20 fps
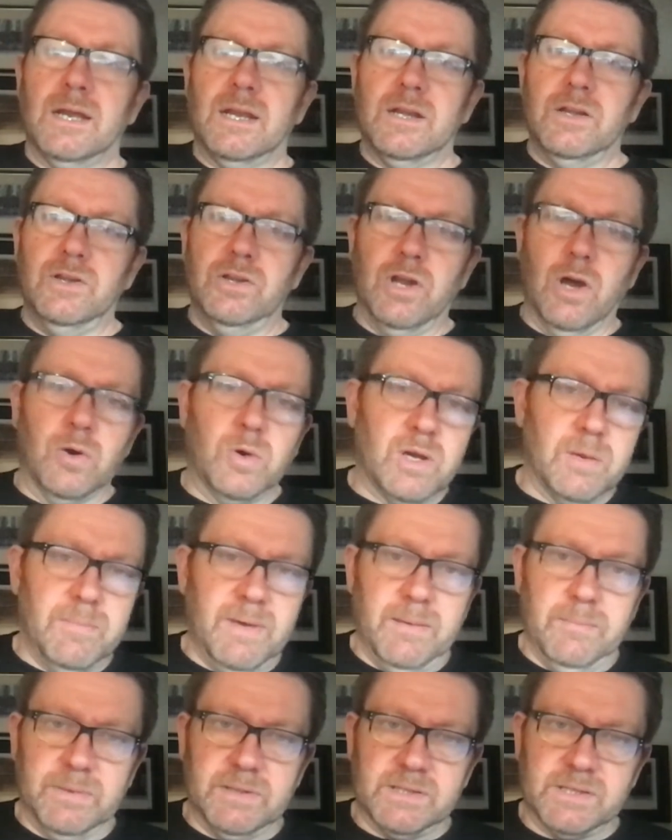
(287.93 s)
no
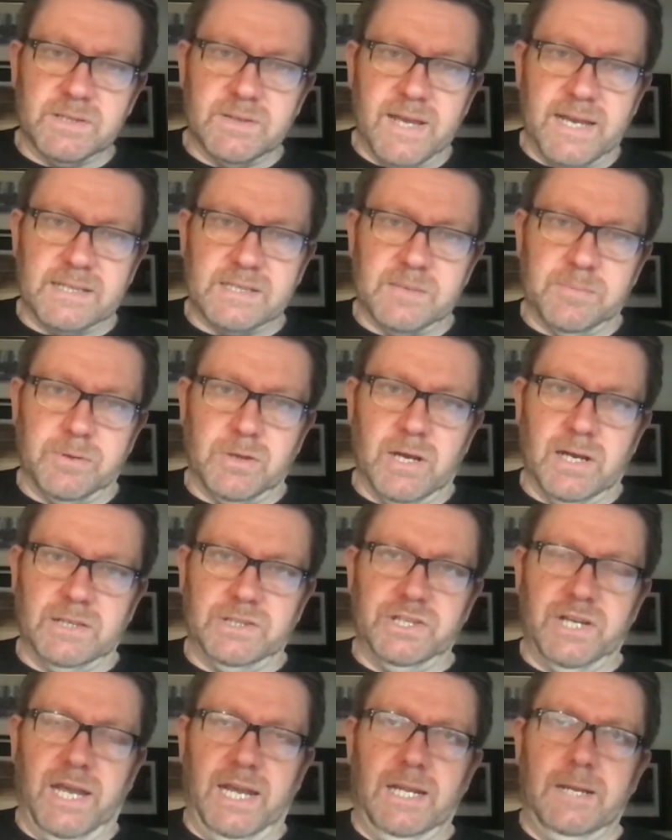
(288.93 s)
commitment to their supply
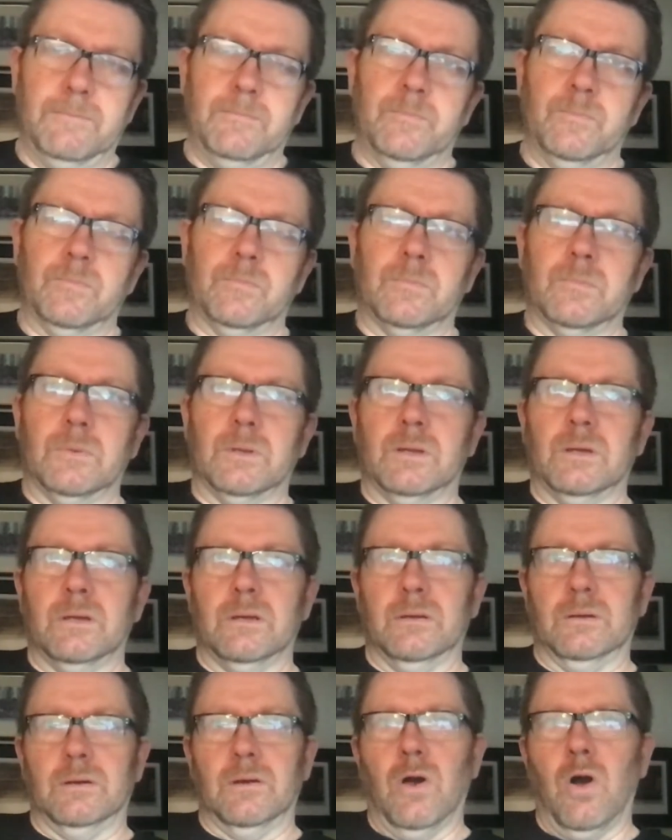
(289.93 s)
chain,
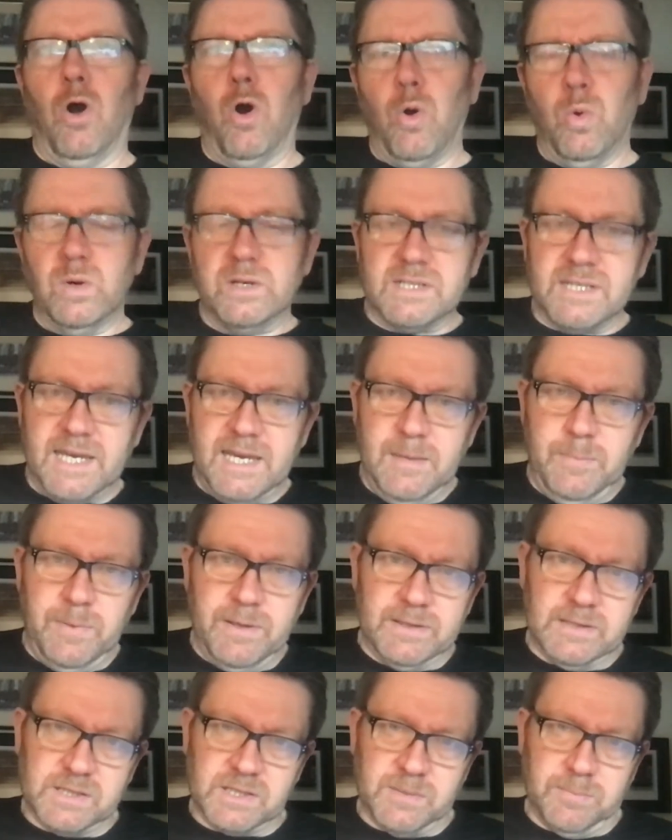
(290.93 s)
always
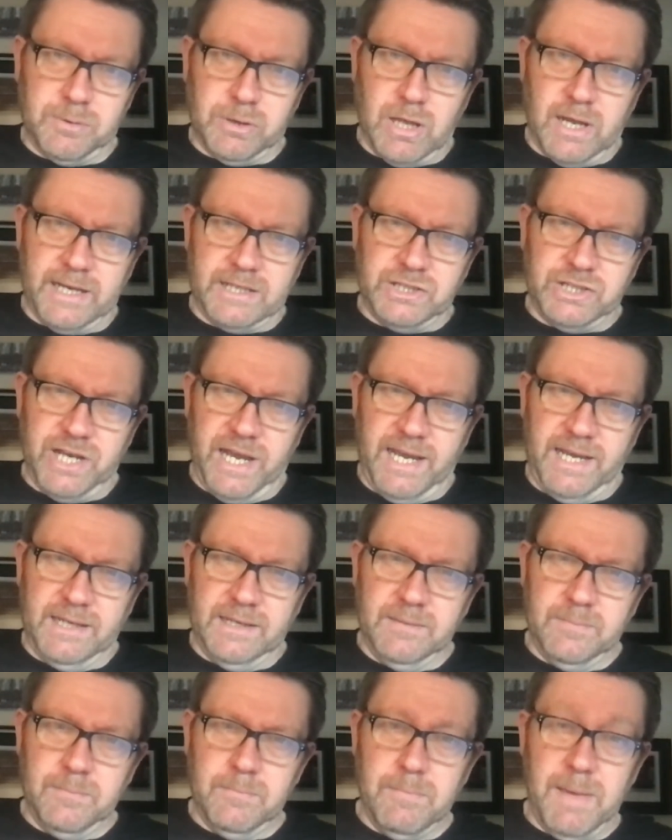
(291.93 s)
keeping the supply chain
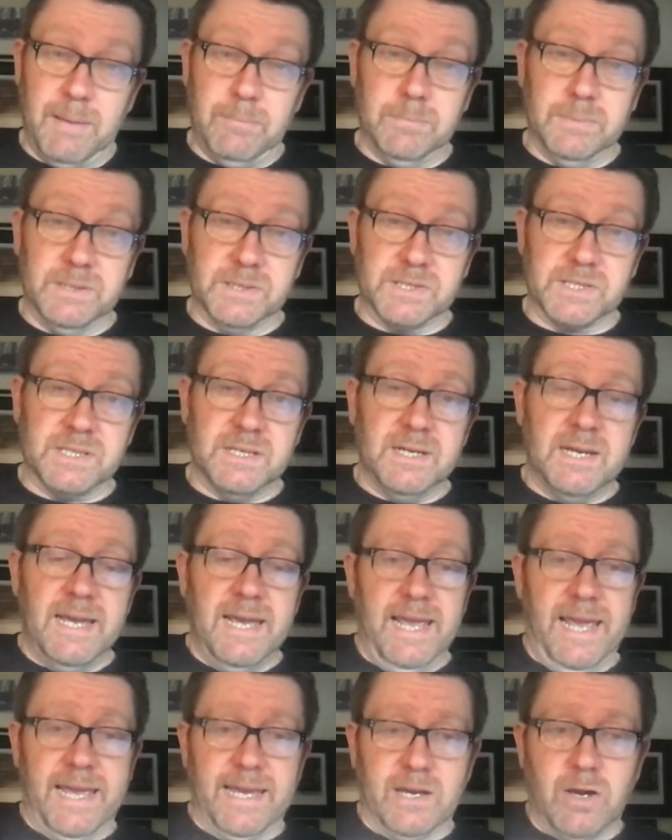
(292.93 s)
members
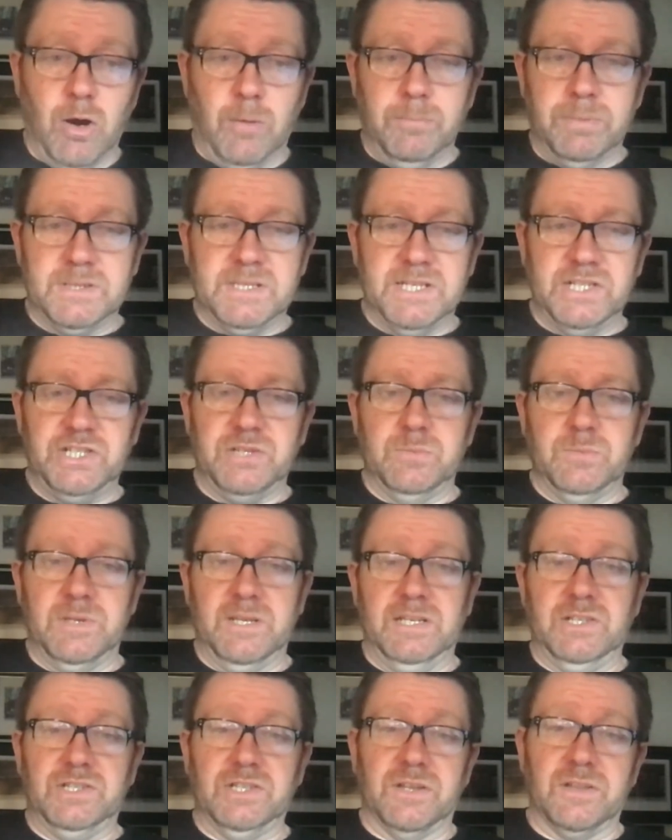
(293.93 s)
in competition with
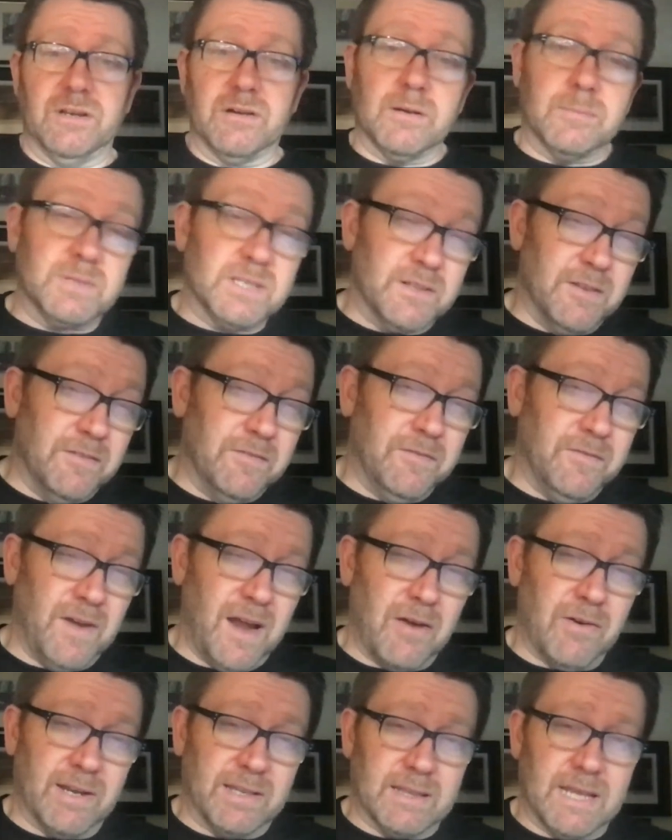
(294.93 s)
each other up to the
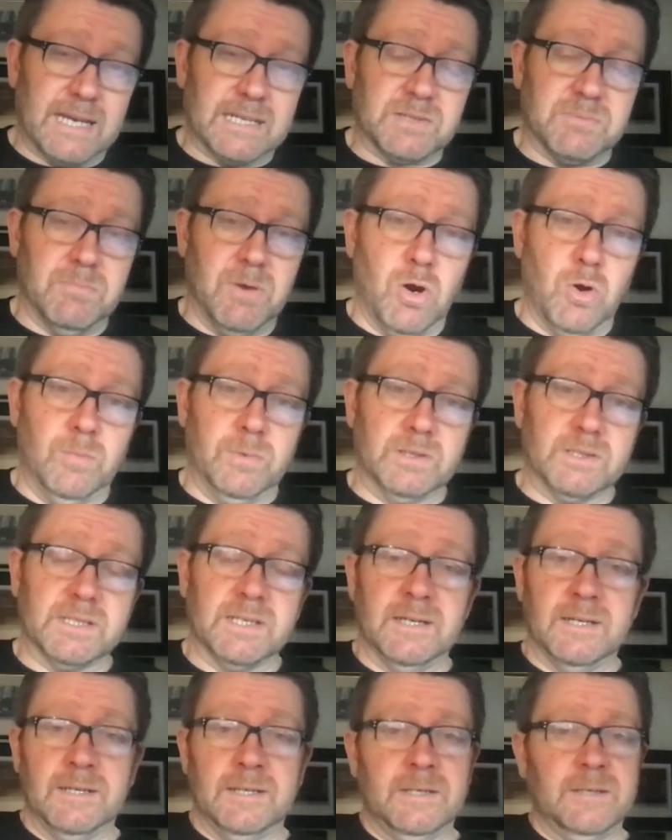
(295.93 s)
very last moment,
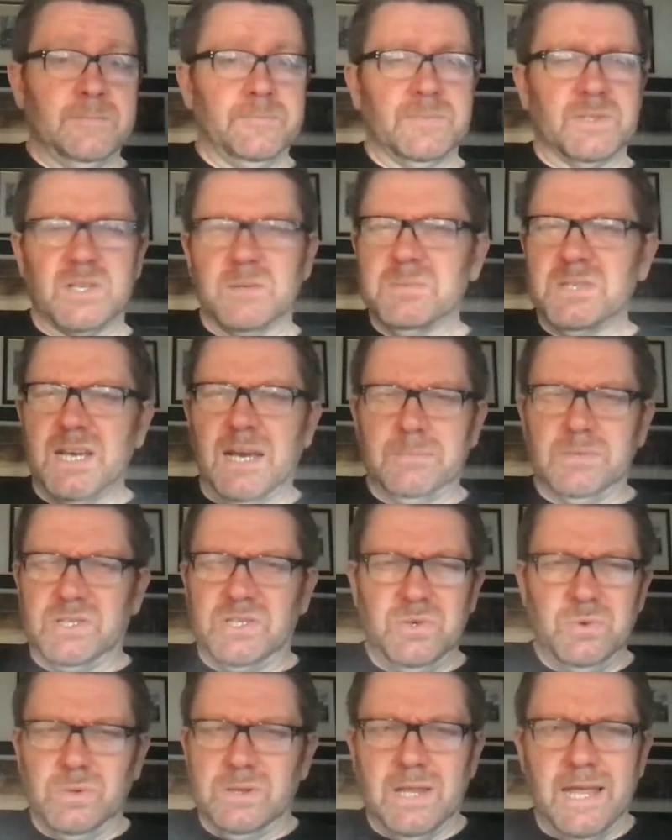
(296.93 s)
sometimes
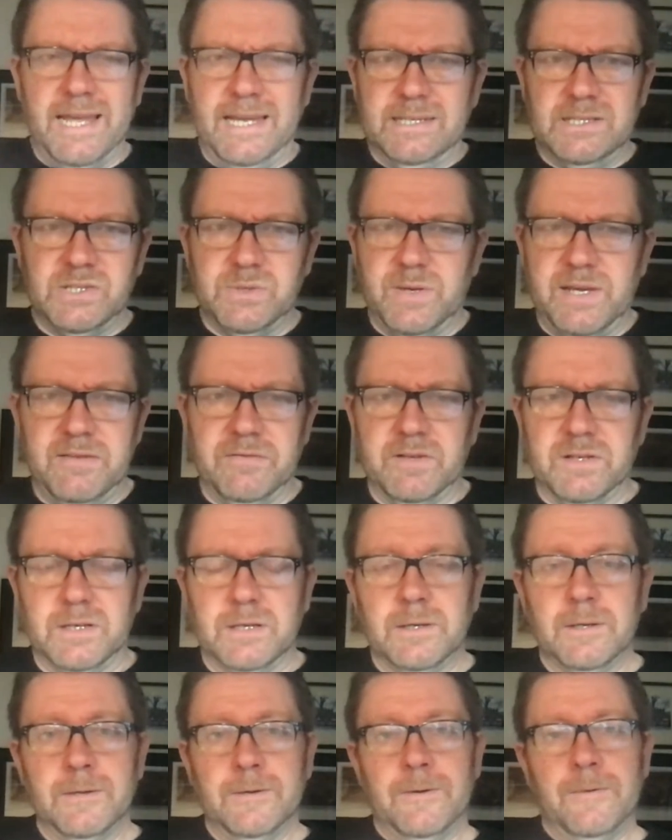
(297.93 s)
too late to even
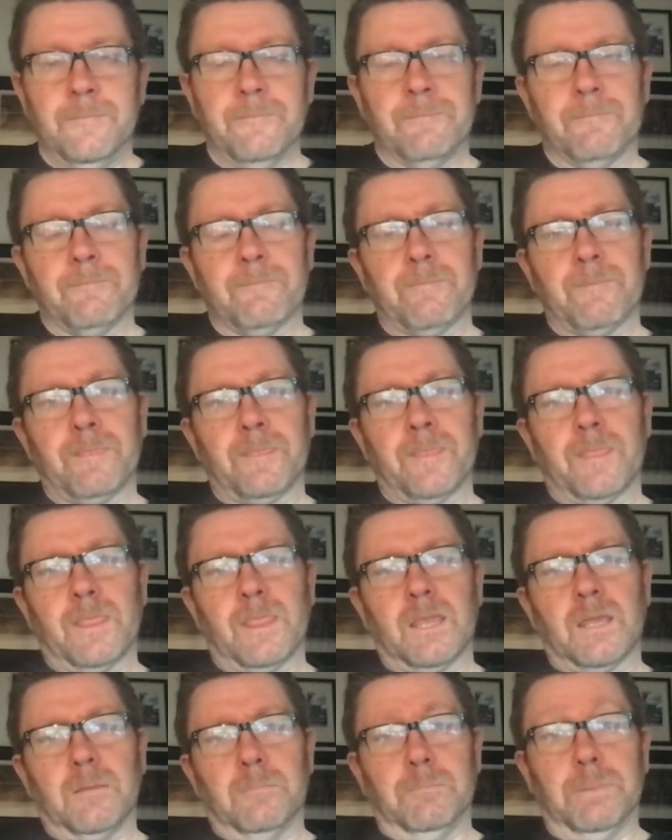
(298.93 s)

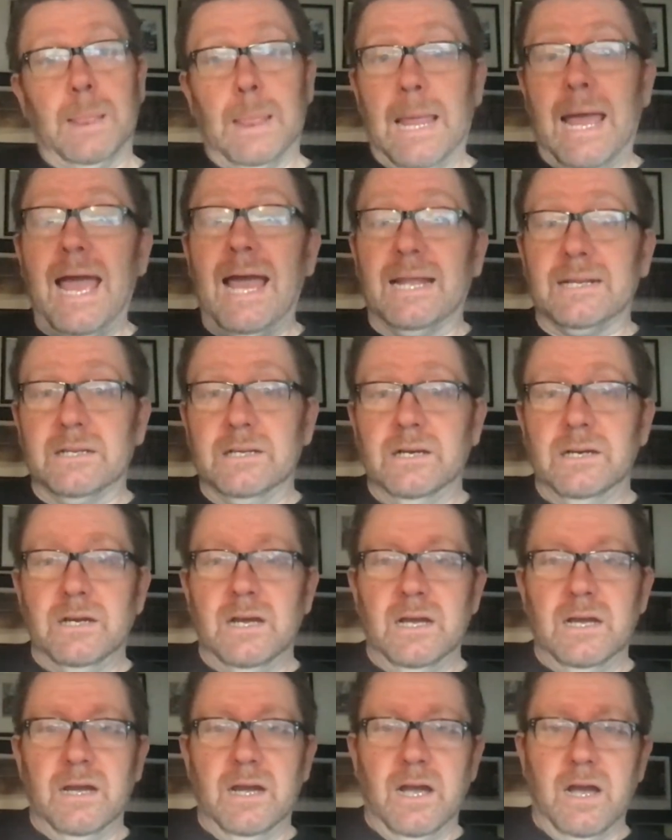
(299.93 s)
plan
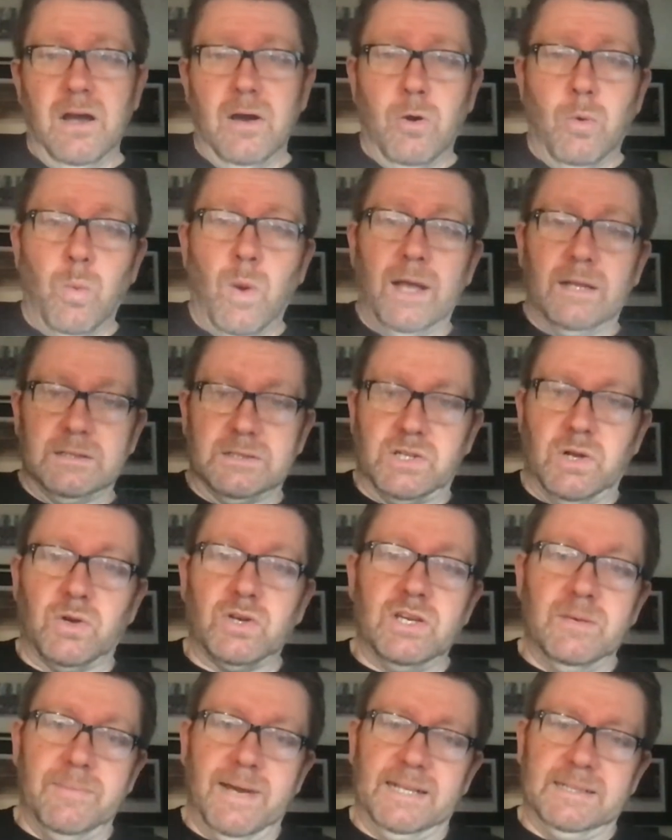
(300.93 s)
a
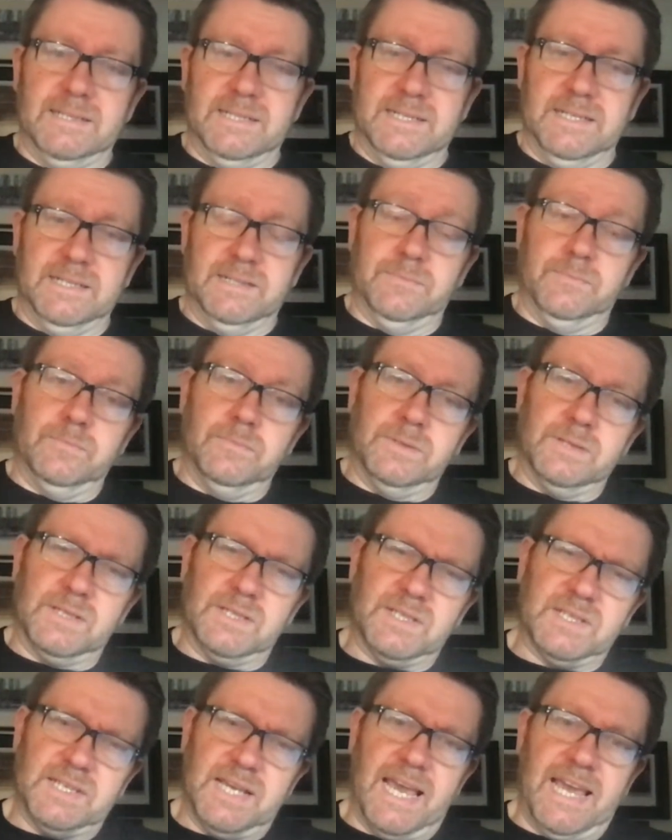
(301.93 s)
well-documented
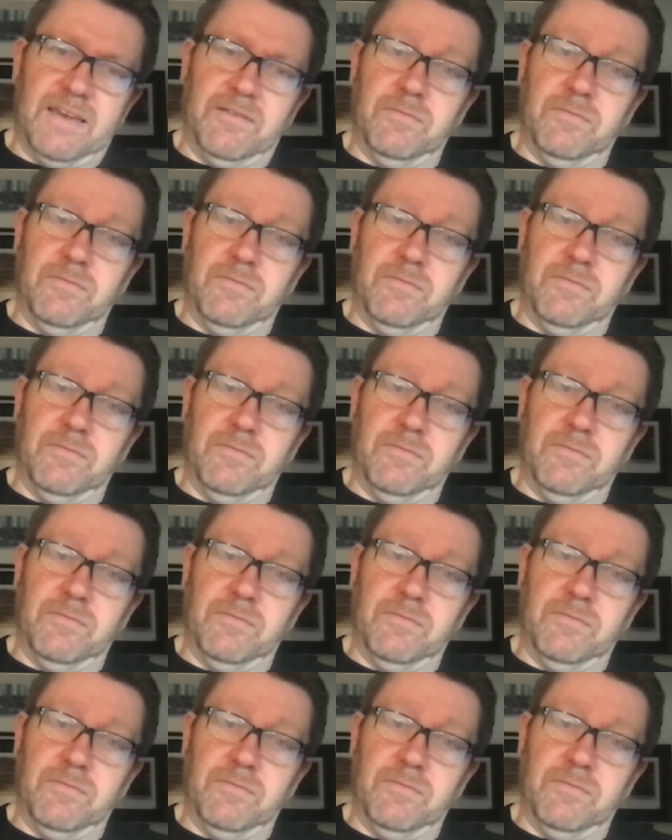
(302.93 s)
safe